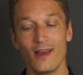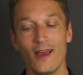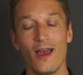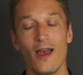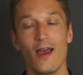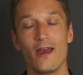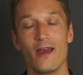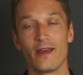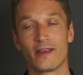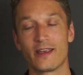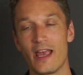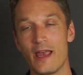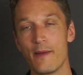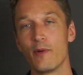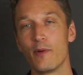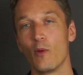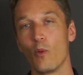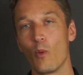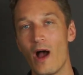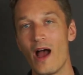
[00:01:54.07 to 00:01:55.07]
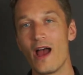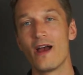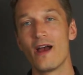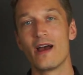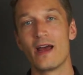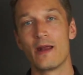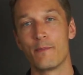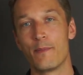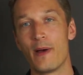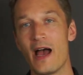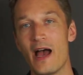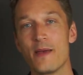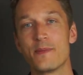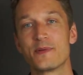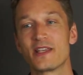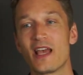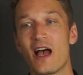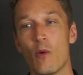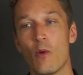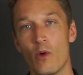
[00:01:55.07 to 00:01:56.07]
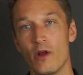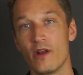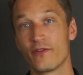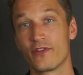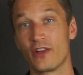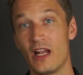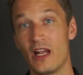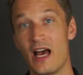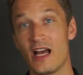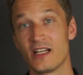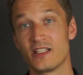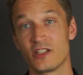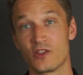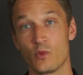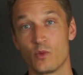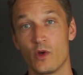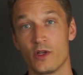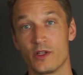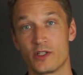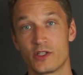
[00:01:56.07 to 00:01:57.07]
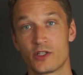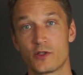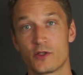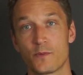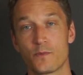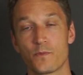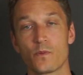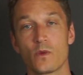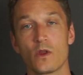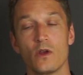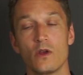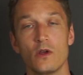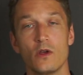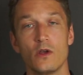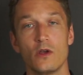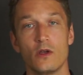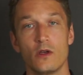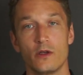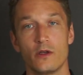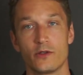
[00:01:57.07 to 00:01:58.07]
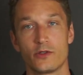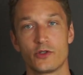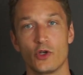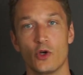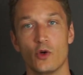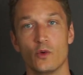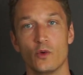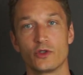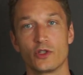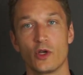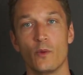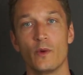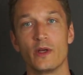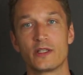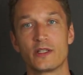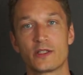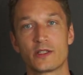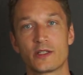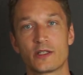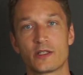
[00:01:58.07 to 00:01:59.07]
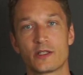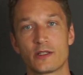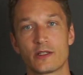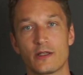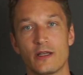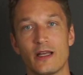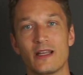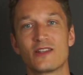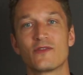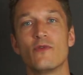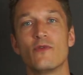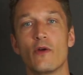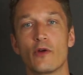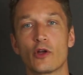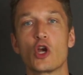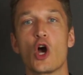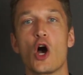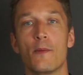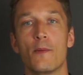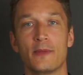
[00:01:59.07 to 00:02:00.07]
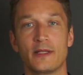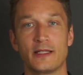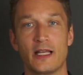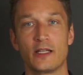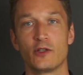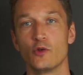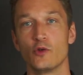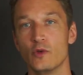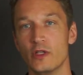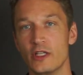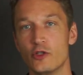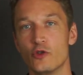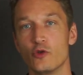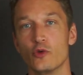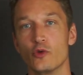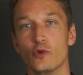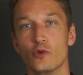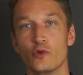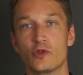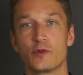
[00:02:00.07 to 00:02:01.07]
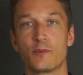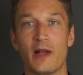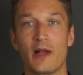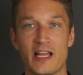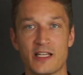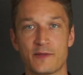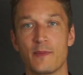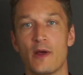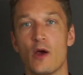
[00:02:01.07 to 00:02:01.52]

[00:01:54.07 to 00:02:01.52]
wire and pipes are one of the largest ones. So it's very common that you need to use plasma